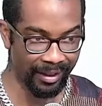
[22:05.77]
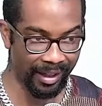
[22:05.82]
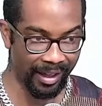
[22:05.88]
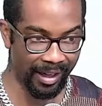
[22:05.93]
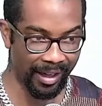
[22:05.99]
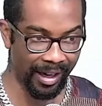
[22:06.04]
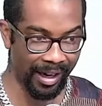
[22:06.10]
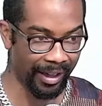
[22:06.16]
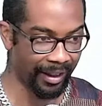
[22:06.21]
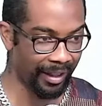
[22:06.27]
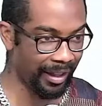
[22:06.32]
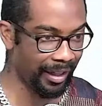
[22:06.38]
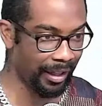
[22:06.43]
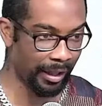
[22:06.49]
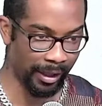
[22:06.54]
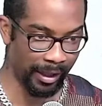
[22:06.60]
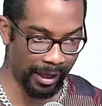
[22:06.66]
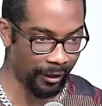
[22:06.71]
either a
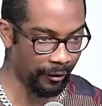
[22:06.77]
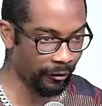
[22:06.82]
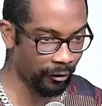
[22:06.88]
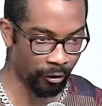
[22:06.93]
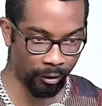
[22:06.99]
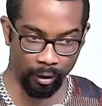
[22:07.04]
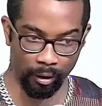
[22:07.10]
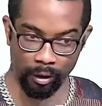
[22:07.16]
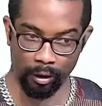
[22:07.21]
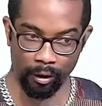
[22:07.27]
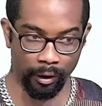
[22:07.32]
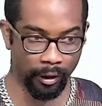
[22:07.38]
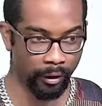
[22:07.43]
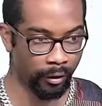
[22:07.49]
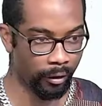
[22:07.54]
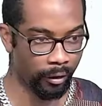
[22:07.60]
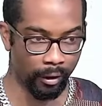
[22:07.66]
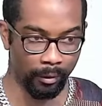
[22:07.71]
yes or a
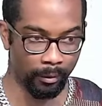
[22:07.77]
no,